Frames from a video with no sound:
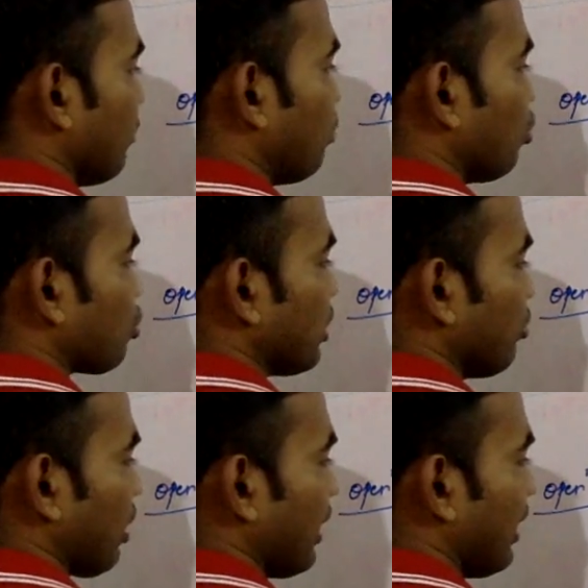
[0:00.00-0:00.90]
Push,
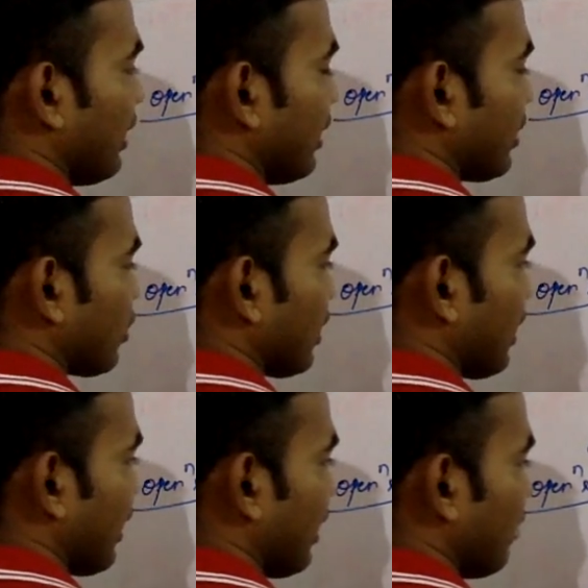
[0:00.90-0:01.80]
you are
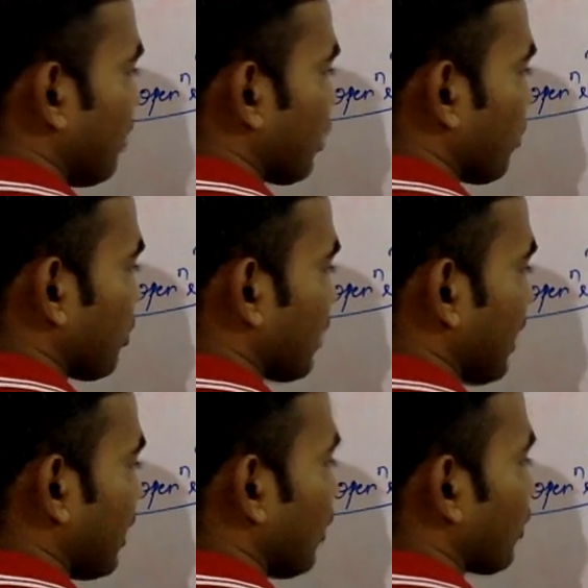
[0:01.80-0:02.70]
inserting an element, suppose
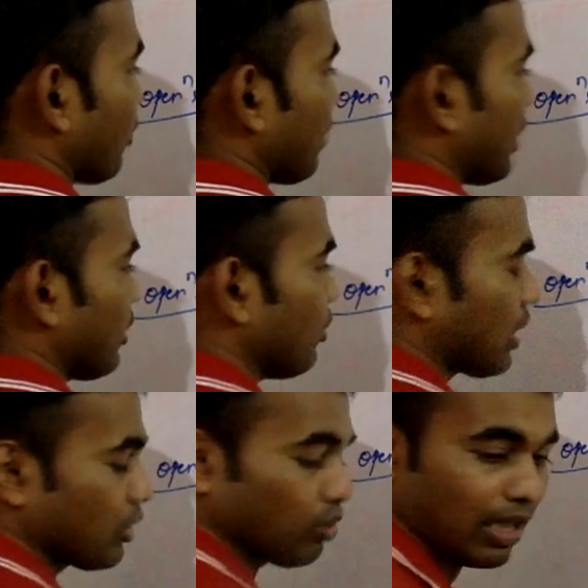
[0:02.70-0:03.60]
30 or something.
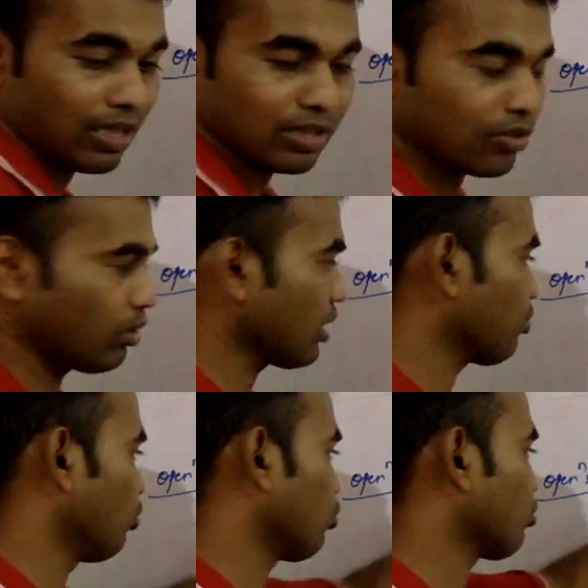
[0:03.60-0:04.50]
Okay, so that is known as
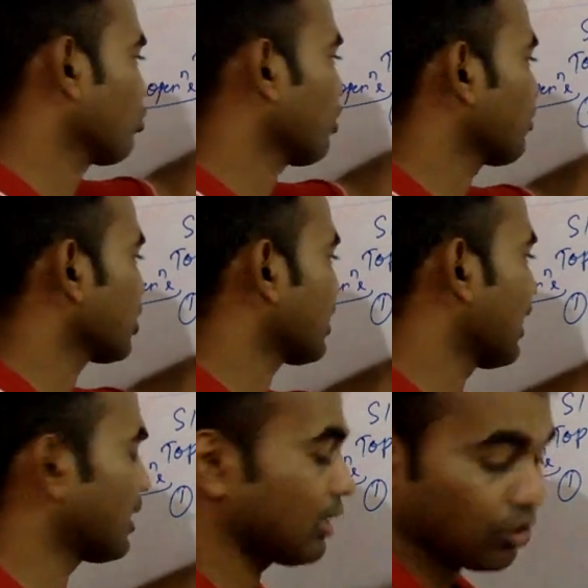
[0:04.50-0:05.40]
push. So I am just
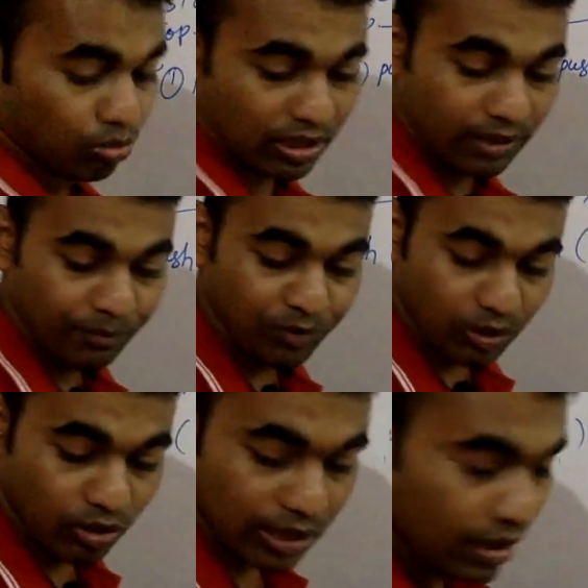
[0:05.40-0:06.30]
writing this way.
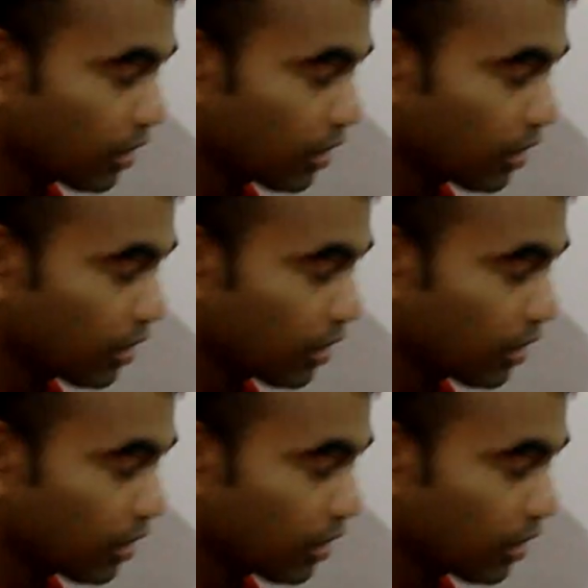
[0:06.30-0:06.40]
Okay,